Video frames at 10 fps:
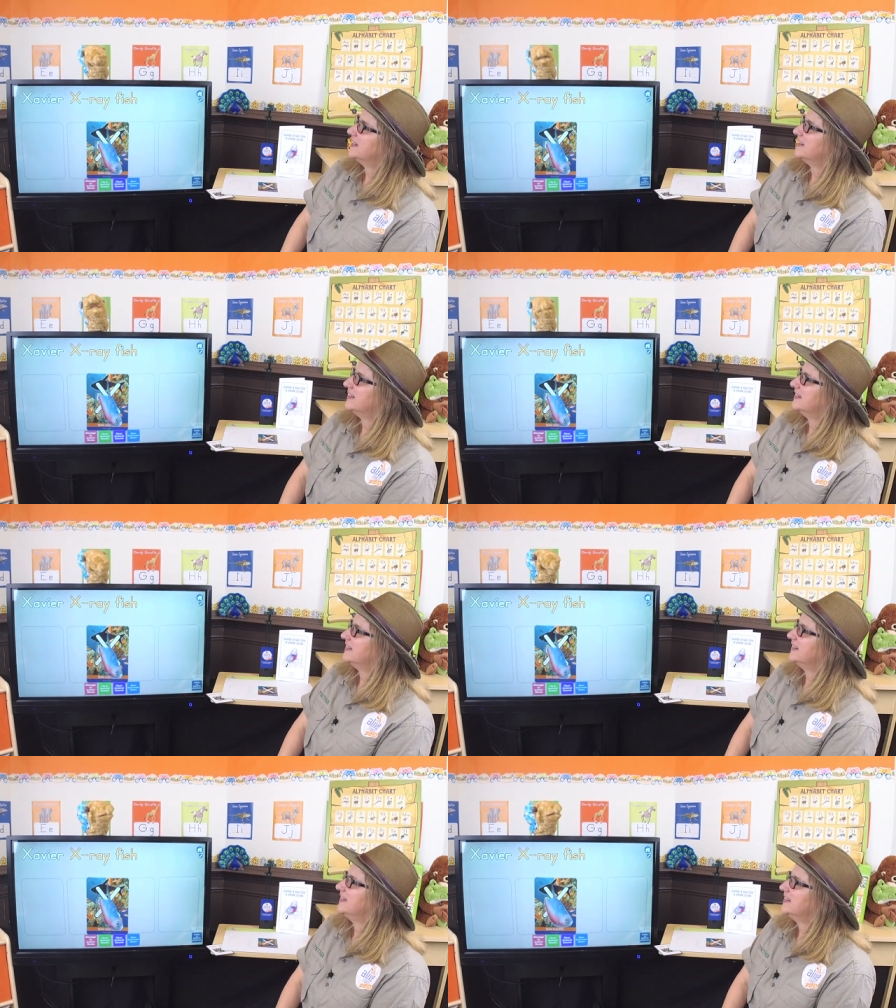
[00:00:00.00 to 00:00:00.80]
ray mm-hmm.
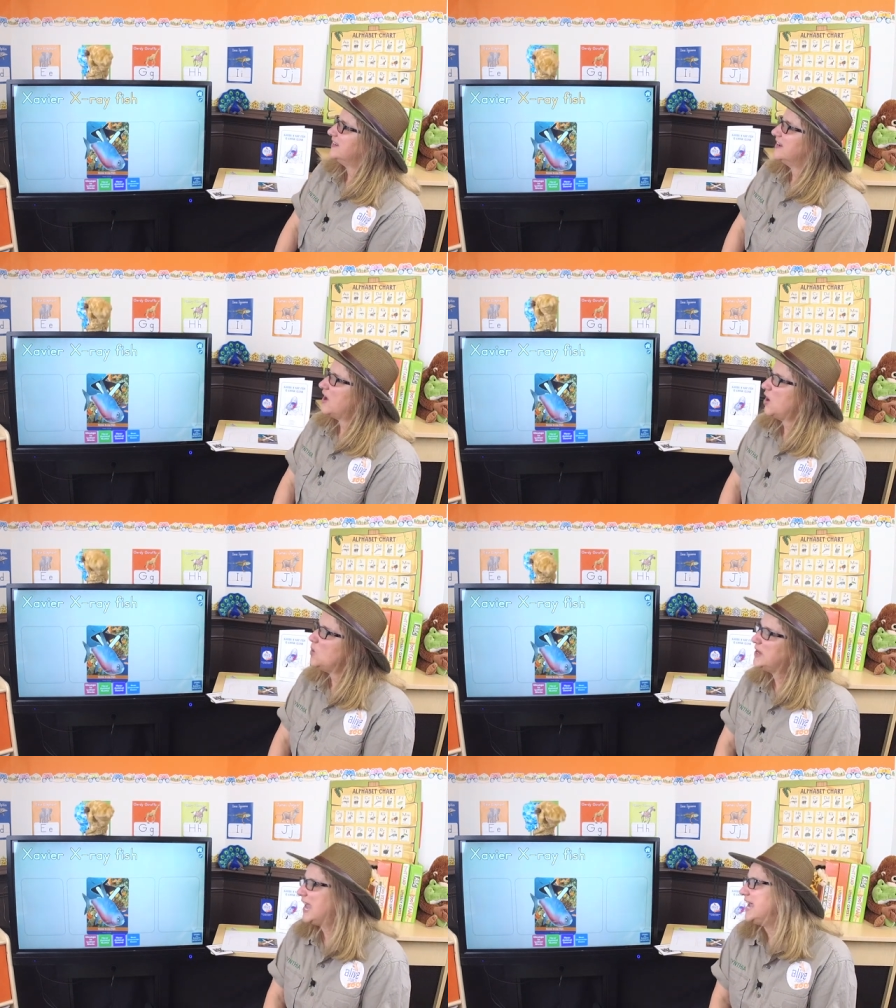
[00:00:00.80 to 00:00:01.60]
fish.
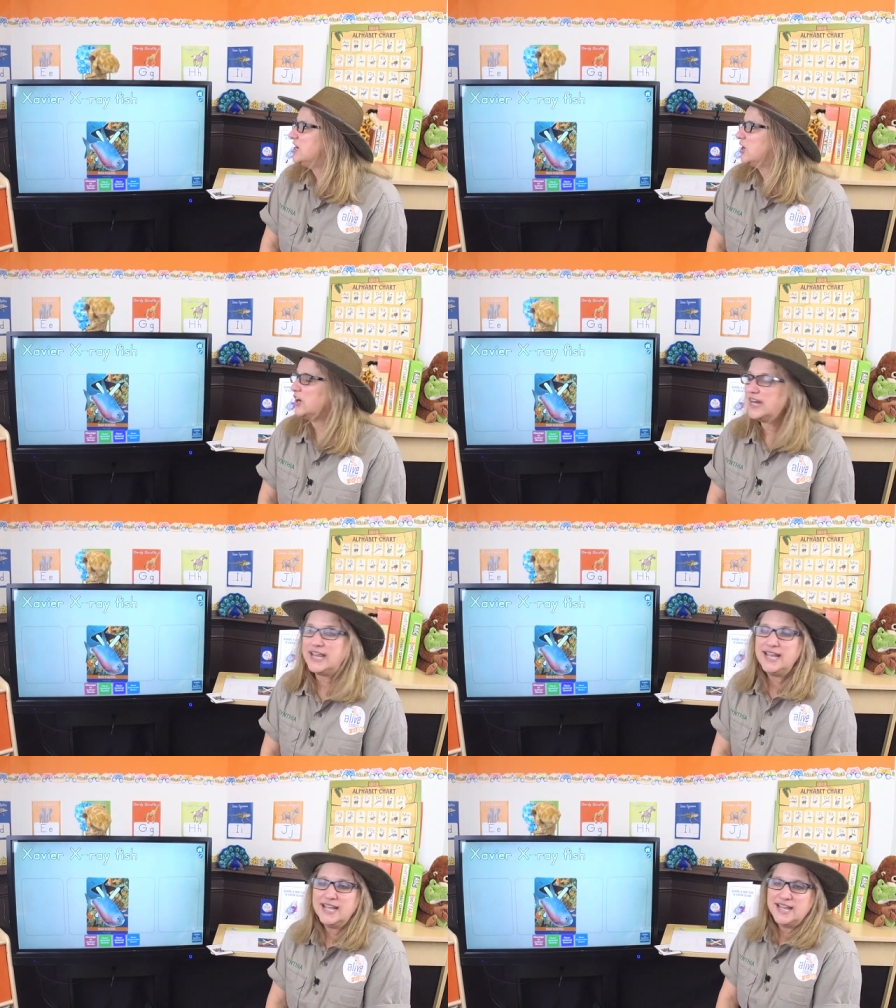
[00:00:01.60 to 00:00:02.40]
Mm-hmm. Okay,
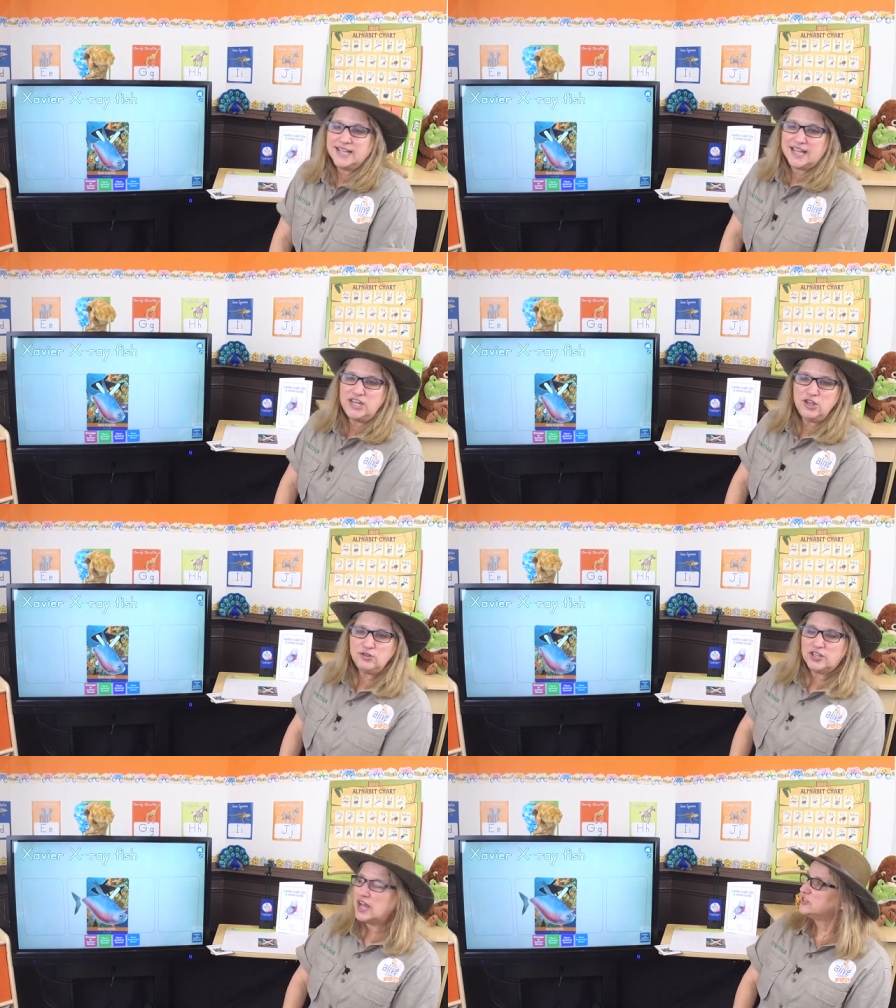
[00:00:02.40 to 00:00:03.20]
Gerdy, can
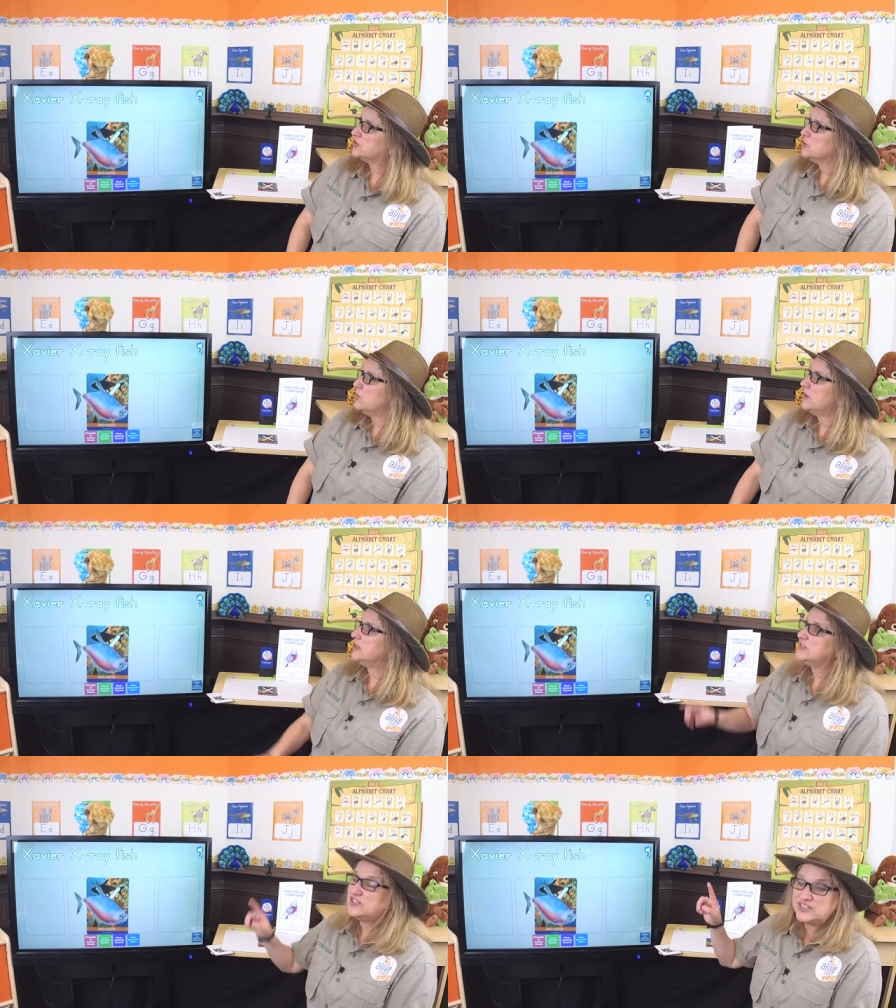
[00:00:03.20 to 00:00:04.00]
you touch the
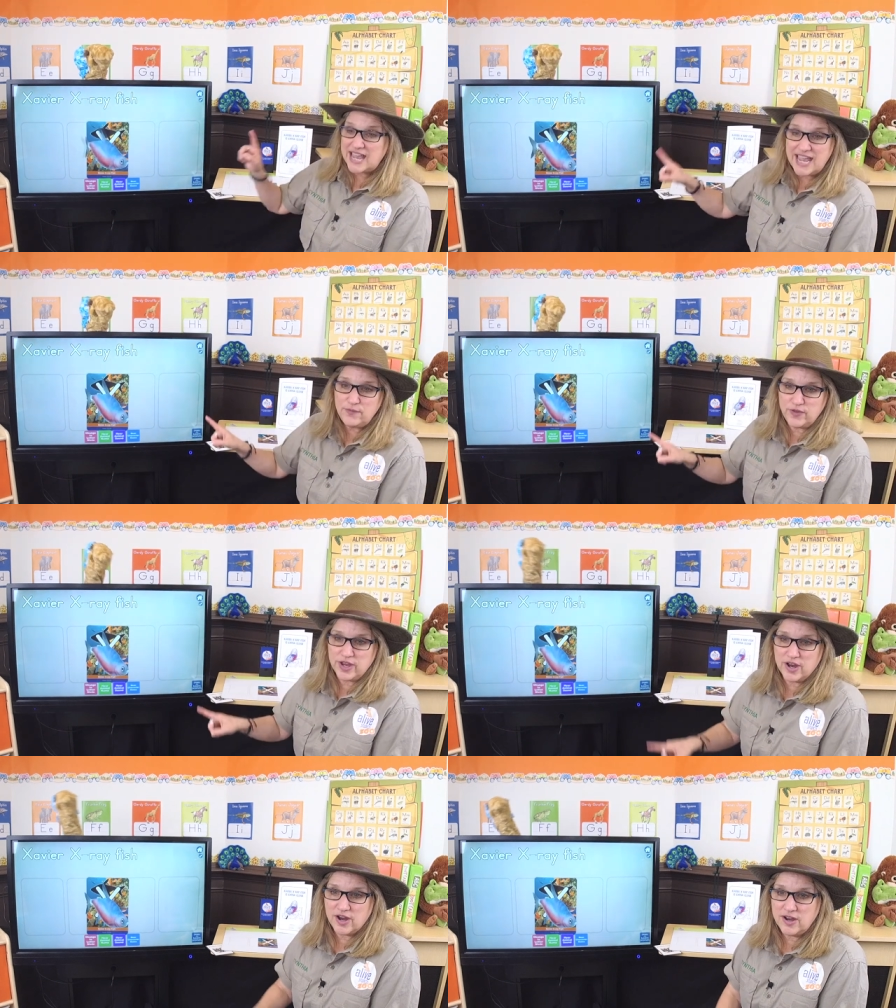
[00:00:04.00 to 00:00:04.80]
word
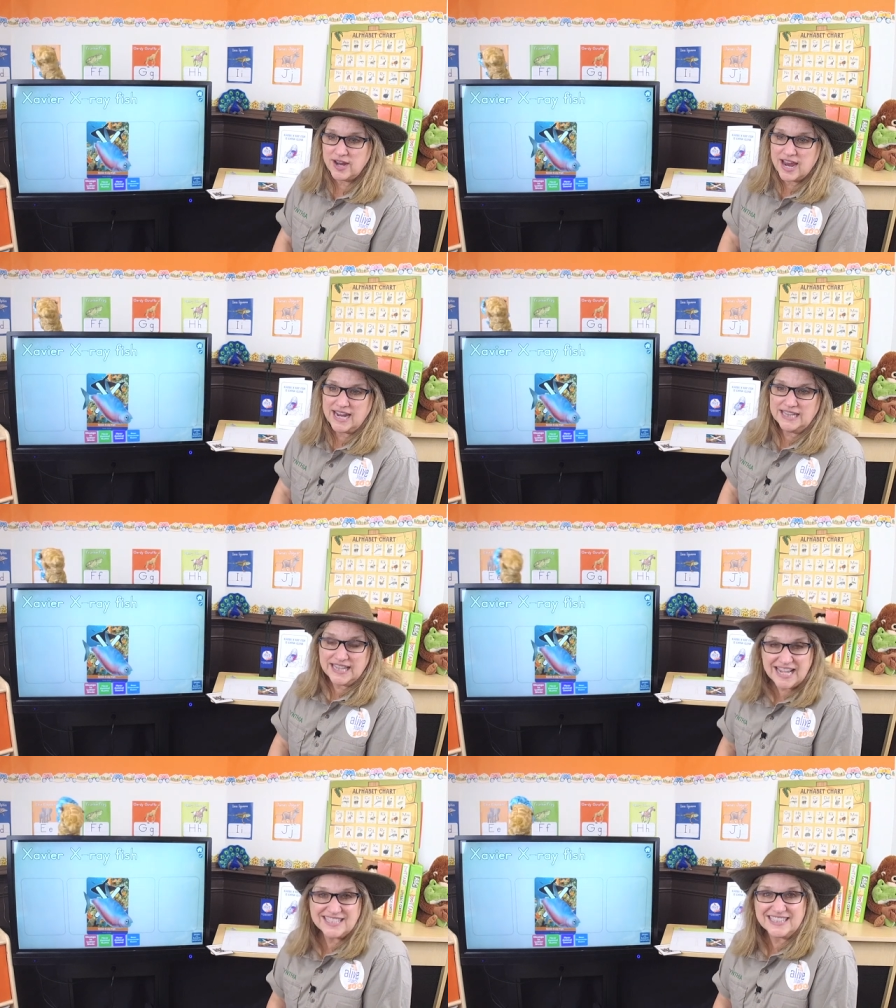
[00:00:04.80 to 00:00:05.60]
Xavier and
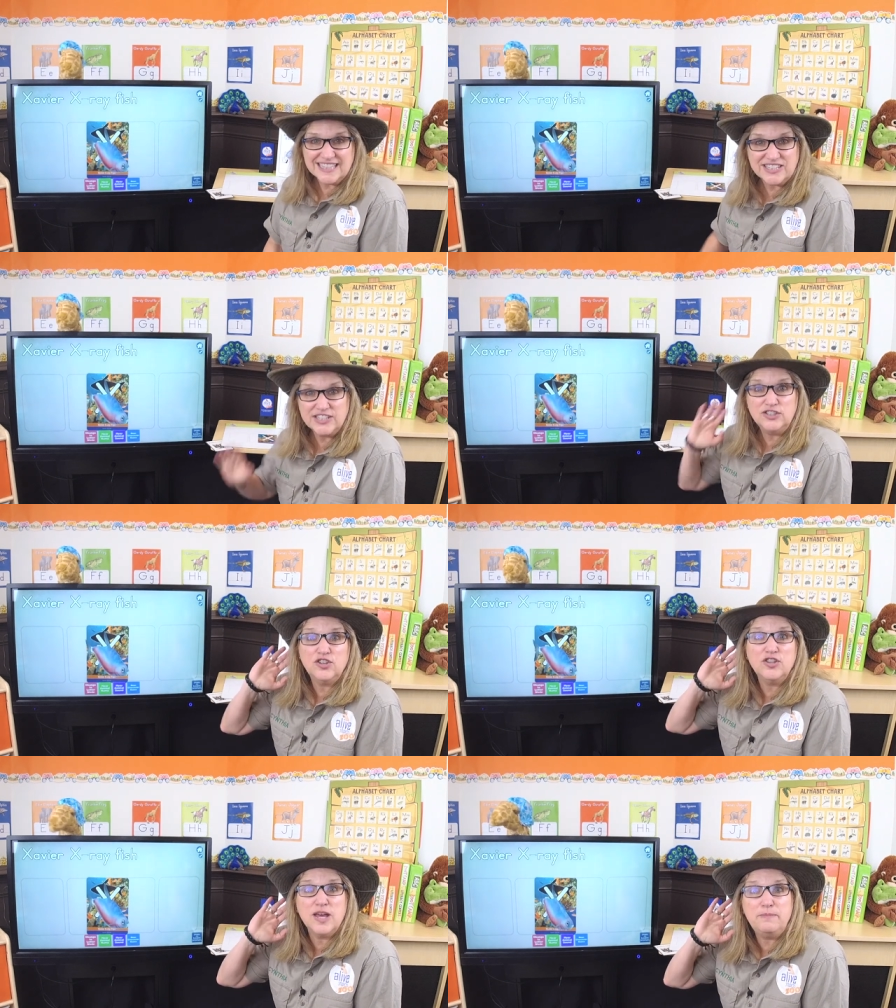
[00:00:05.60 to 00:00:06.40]
let's listen
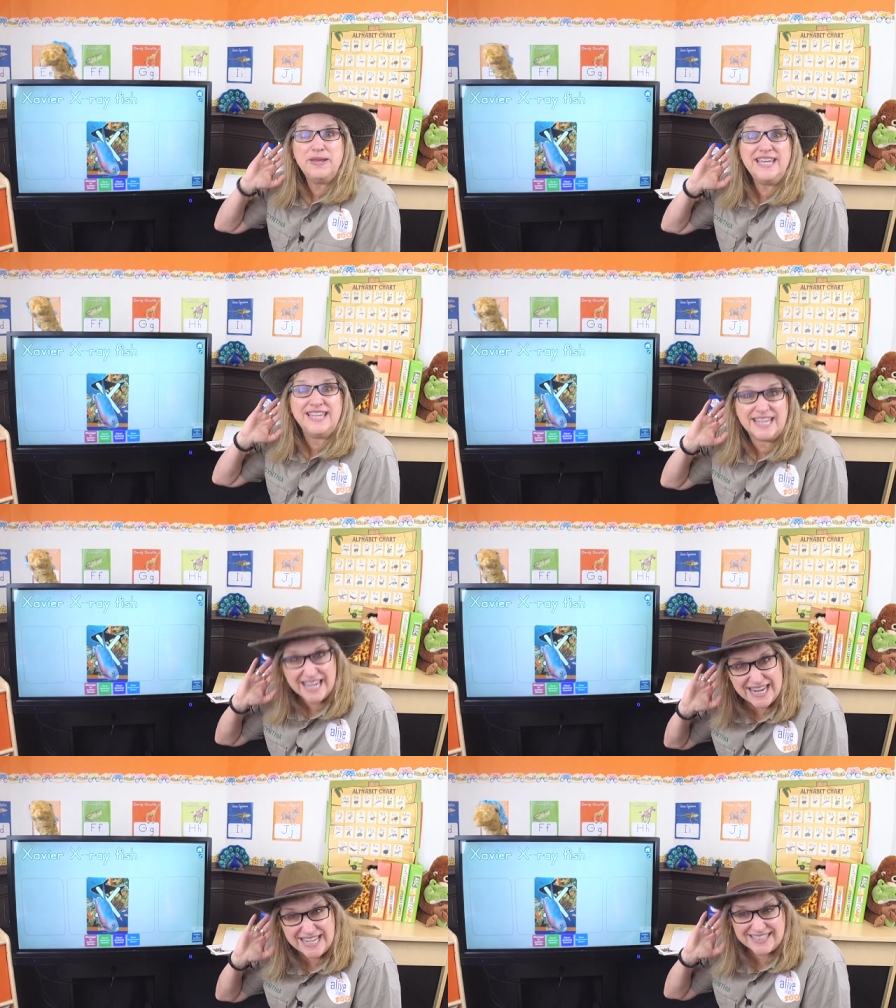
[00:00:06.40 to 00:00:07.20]
to the
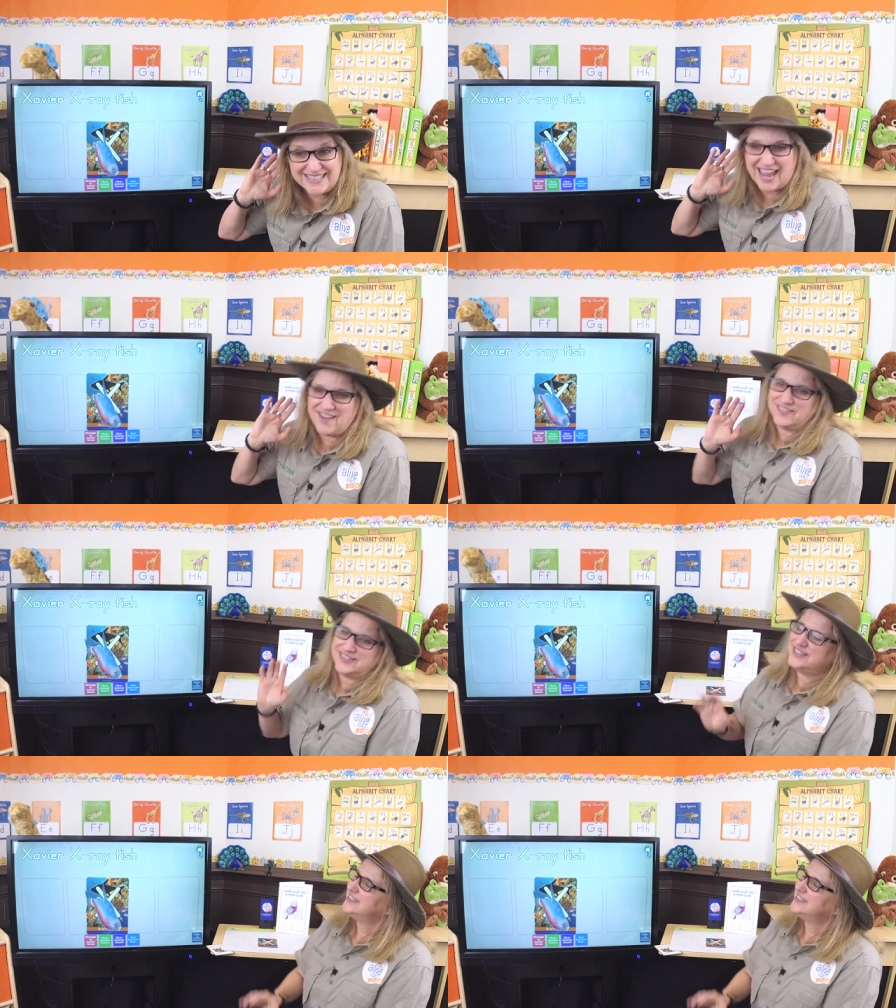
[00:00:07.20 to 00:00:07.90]
beginning sound?